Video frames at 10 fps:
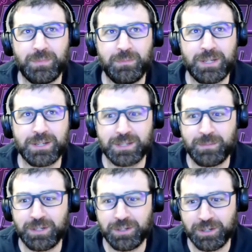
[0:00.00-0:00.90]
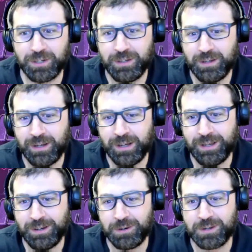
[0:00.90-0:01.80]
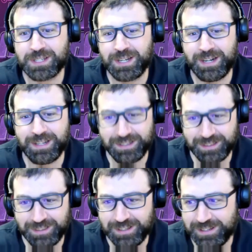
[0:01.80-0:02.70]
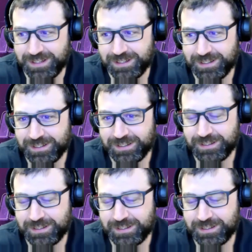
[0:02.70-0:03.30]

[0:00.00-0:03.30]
because I'm a nerd, I always audit the